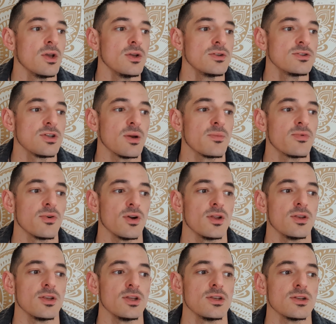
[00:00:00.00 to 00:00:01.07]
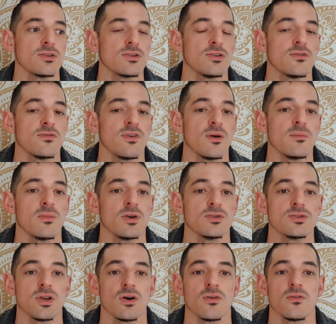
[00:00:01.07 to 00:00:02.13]
separate and needing to defend
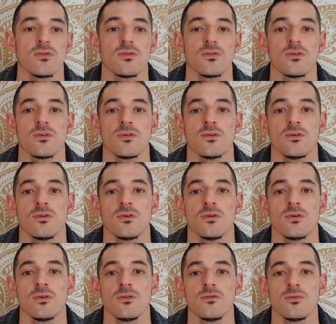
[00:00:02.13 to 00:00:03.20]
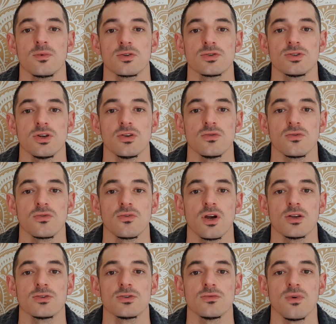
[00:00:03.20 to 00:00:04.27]
myself from external
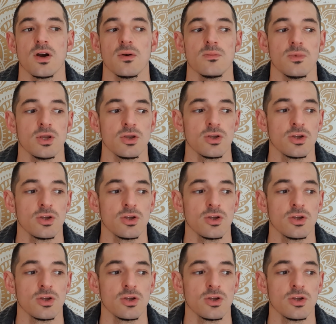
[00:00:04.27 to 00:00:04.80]
threats around me.